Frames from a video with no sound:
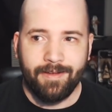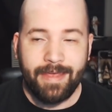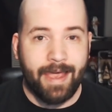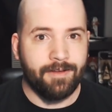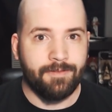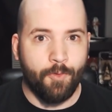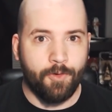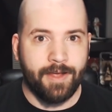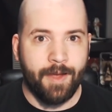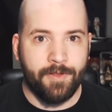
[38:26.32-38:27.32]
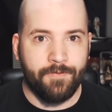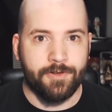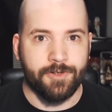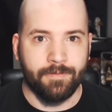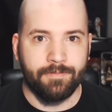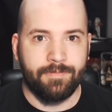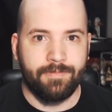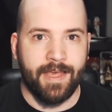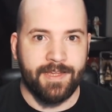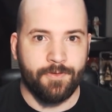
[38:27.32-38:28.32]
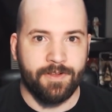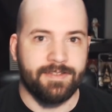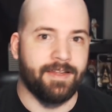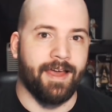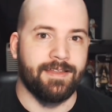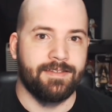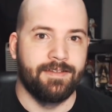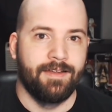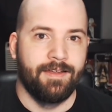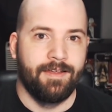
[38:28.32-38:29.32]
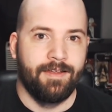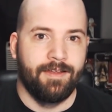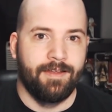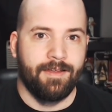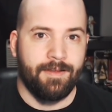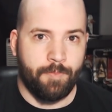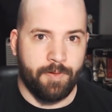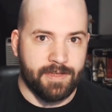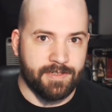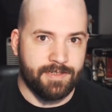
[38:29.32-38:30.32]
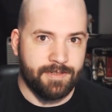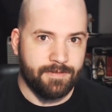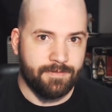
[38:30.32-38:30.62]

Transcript: yeah, more to come in the future. Thanks for listening, guys. Peace.